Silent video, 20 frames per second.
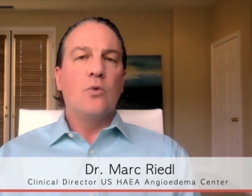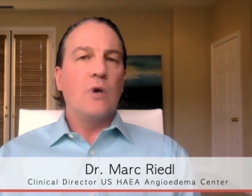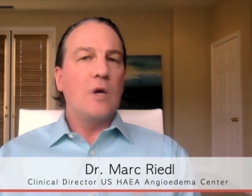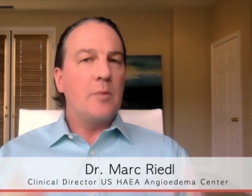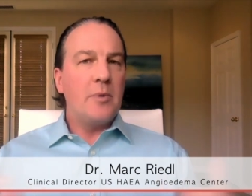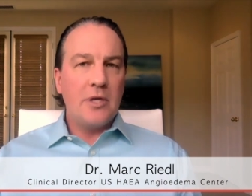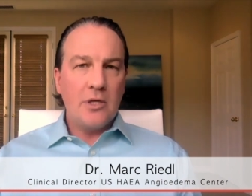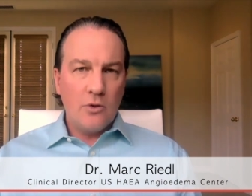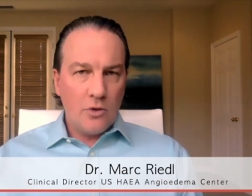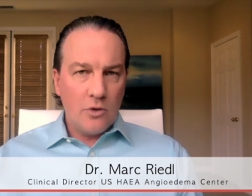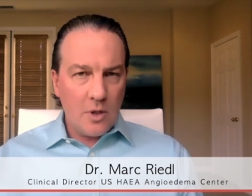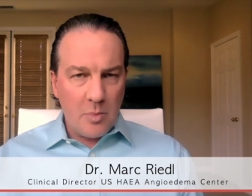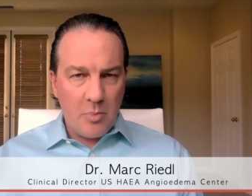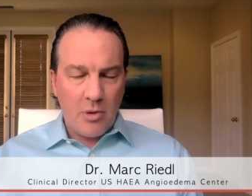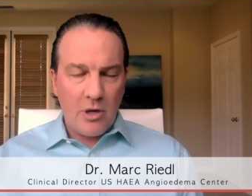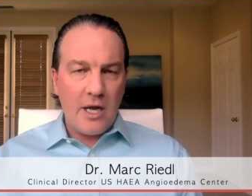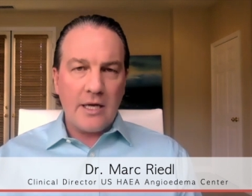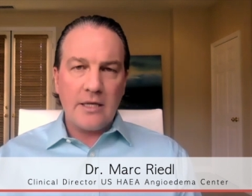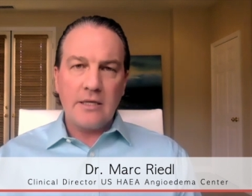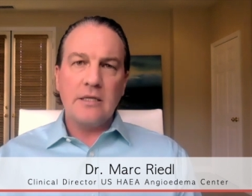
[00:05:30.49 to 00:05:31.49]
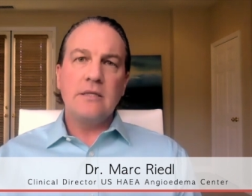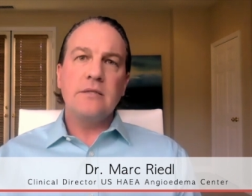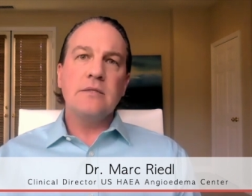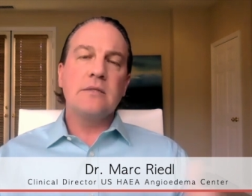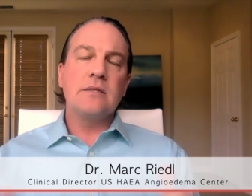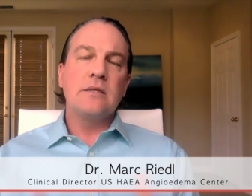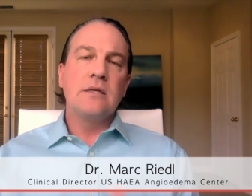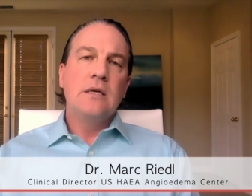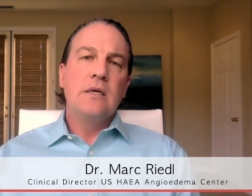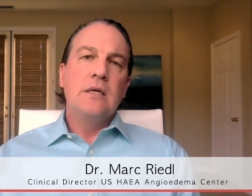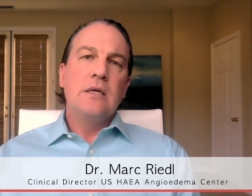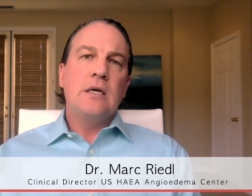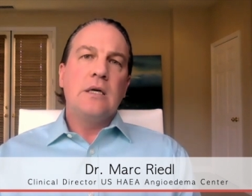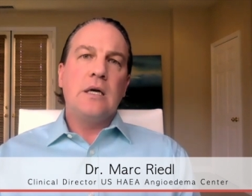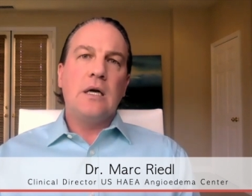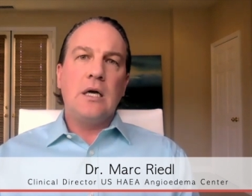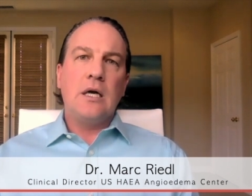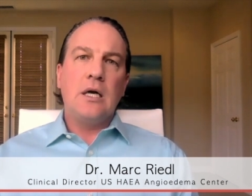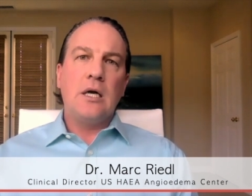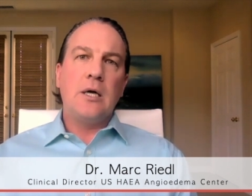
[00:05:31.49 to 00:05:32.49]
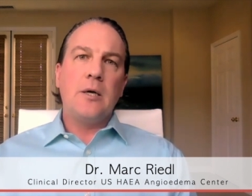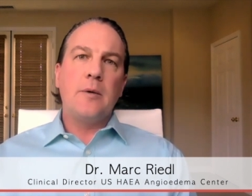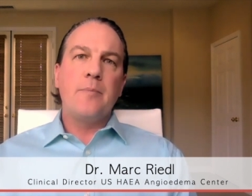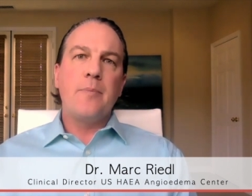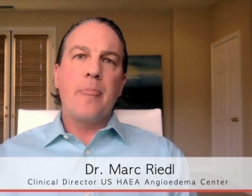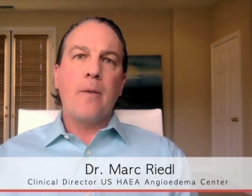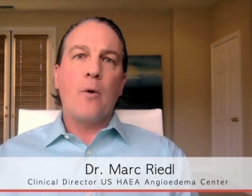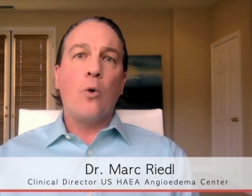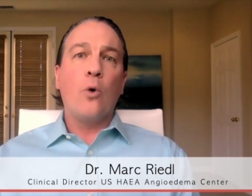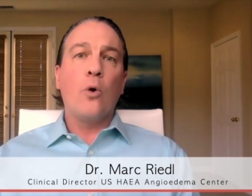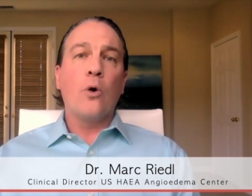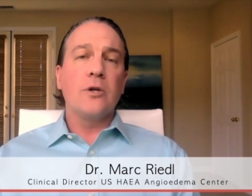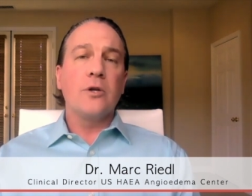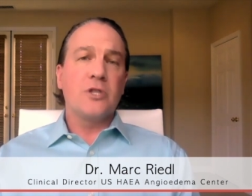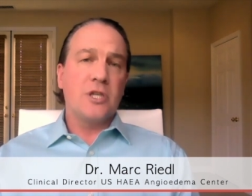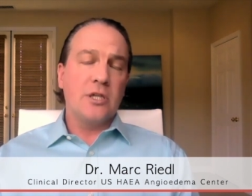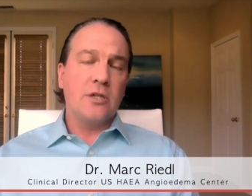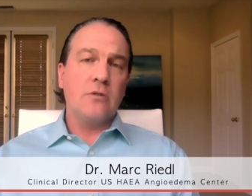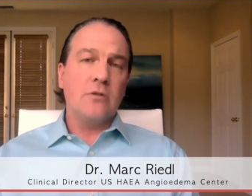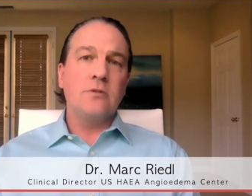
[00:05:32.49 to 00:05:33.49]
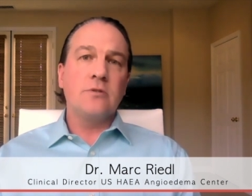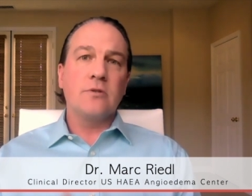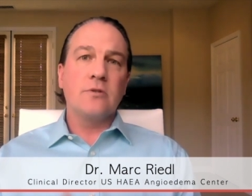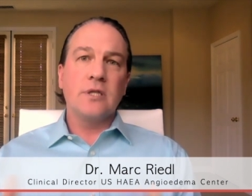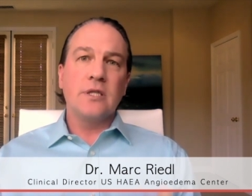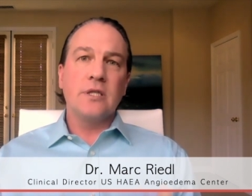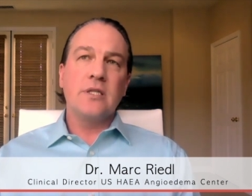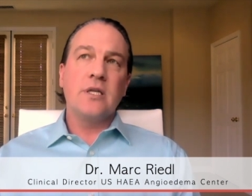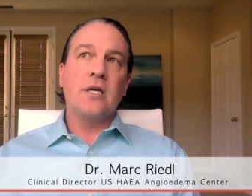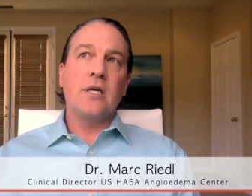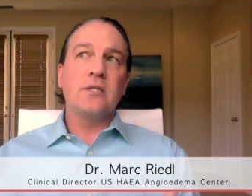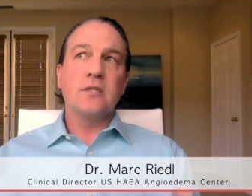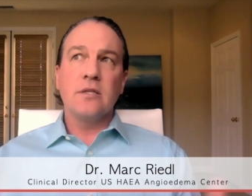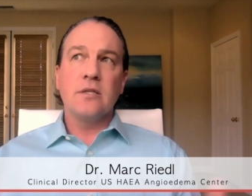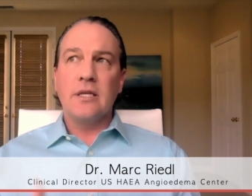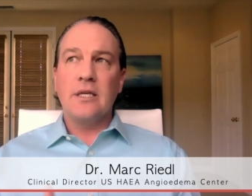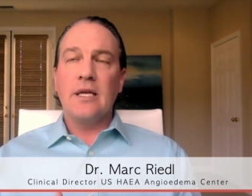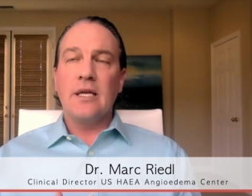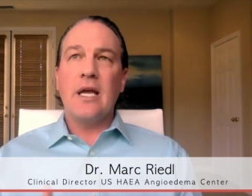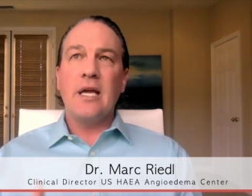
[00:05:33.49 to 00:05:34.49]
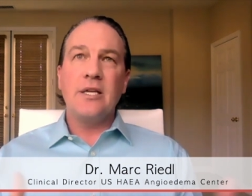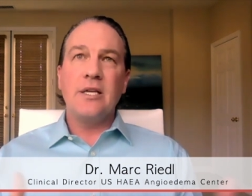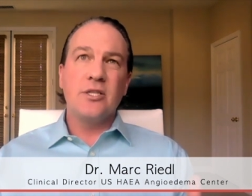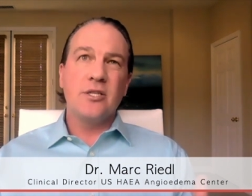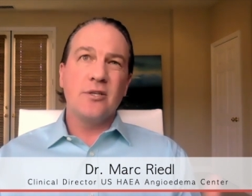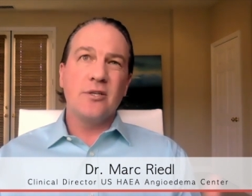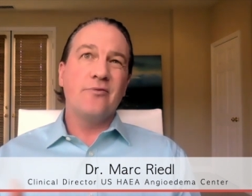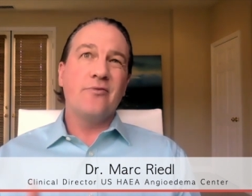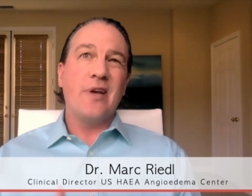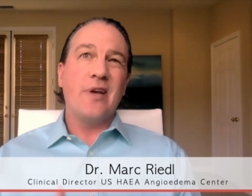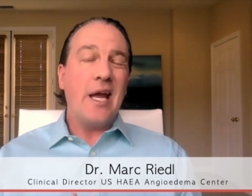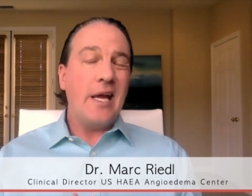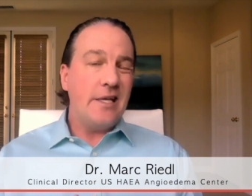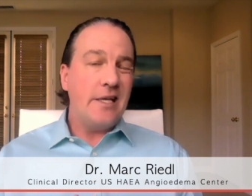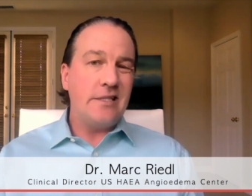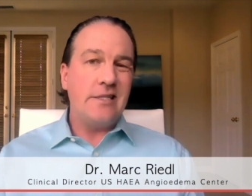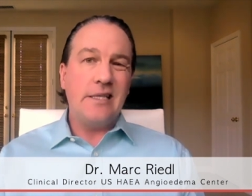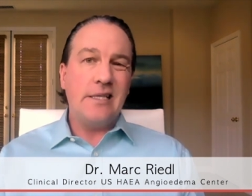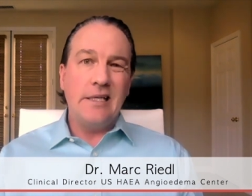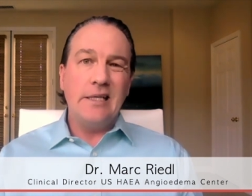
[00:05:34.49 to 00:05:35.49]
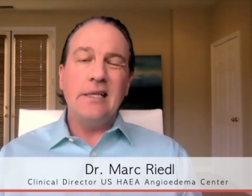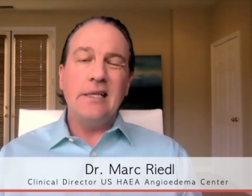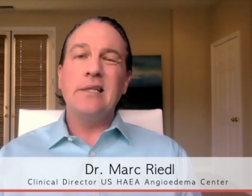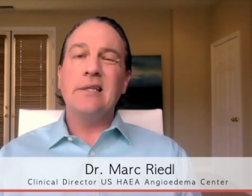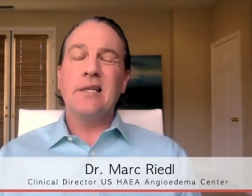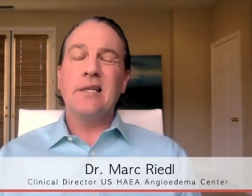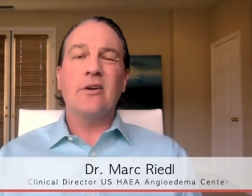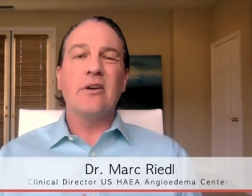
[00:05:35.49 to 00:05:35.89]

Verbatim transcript: women who are pregnant um, or children under the age of 18.